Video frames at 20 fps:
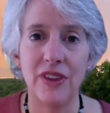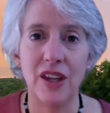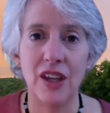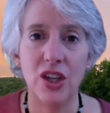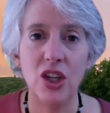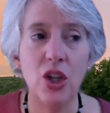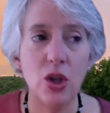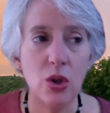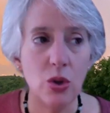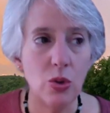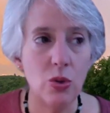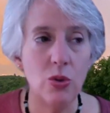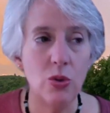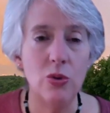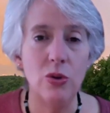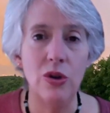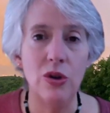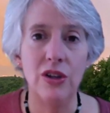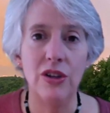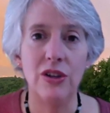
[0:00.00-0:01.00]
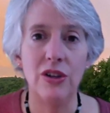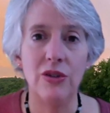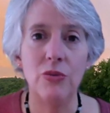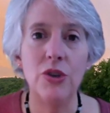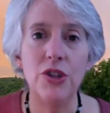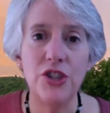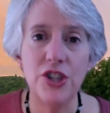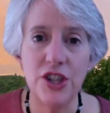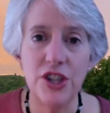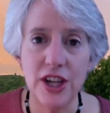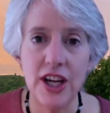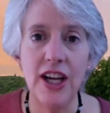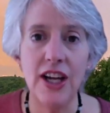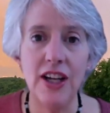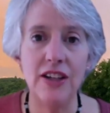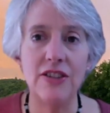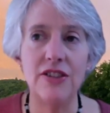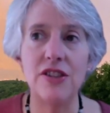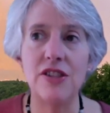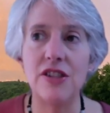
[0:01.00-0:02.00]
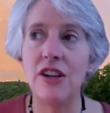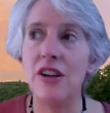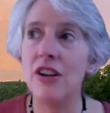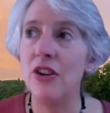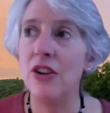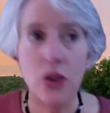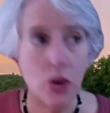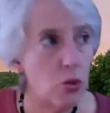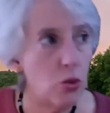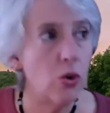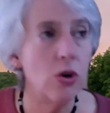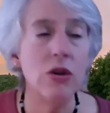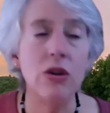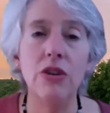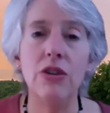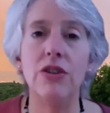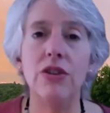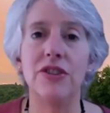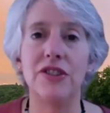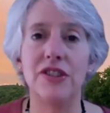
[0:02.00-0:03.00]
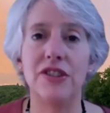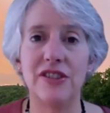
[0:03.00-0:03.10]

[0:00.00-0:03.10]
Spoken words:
you would change the world.